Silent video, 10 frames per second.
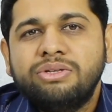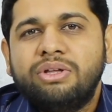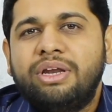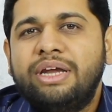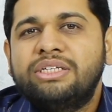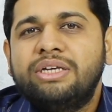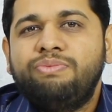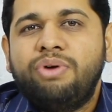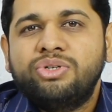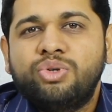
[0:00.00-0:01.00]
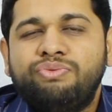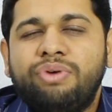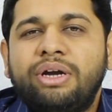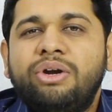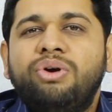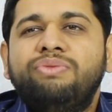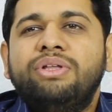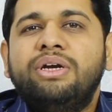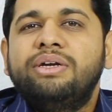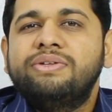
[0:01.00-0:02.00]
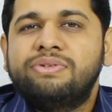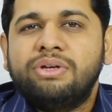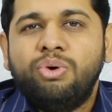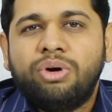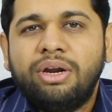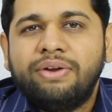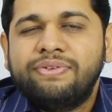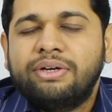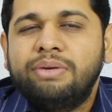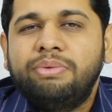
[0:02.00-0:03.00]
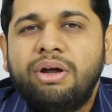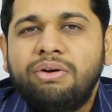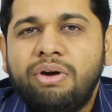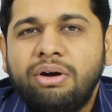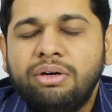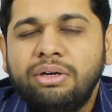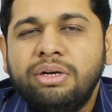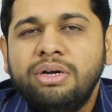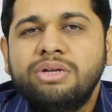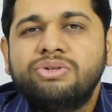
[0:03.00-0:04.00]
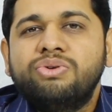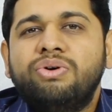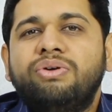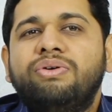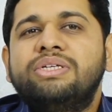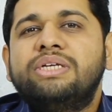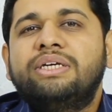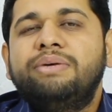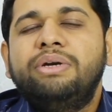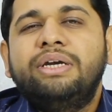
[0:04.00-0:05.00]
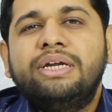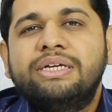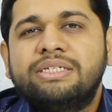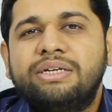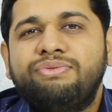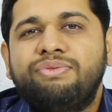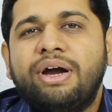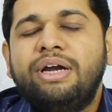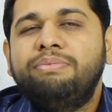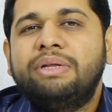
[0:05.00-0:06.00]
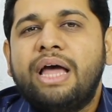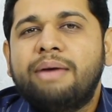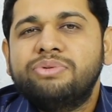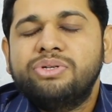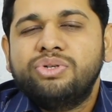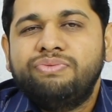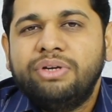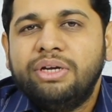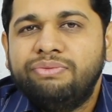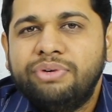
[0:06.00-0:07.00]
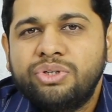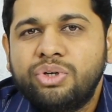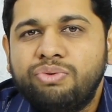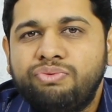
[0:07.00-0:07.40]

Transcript: So the next step was to find out whether it is locally resectable or not. So resectability is defined by the absence of any invasion